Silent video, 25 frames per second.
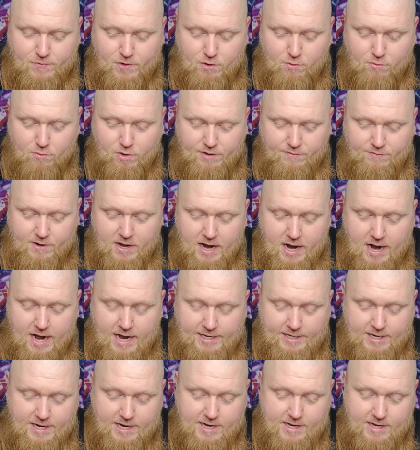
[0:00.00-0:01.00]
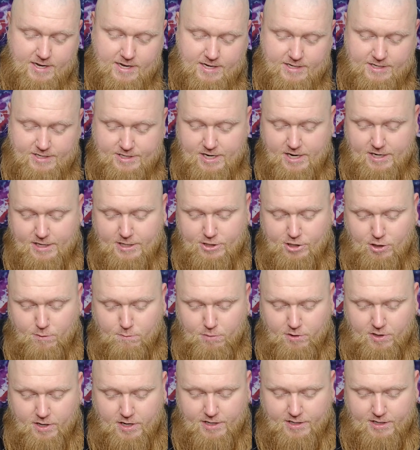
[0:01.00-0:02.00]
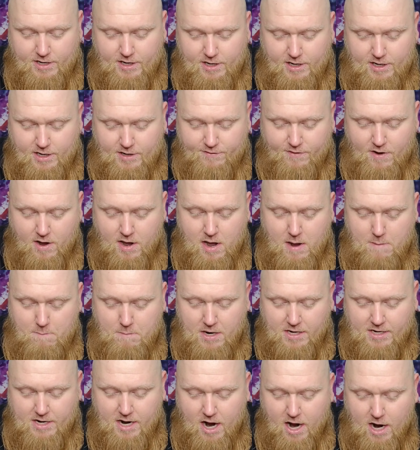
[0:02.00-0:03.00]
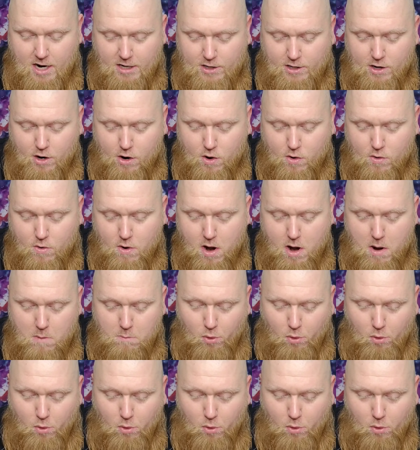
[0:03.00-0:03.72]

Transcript: We've got a signature blend of mangango,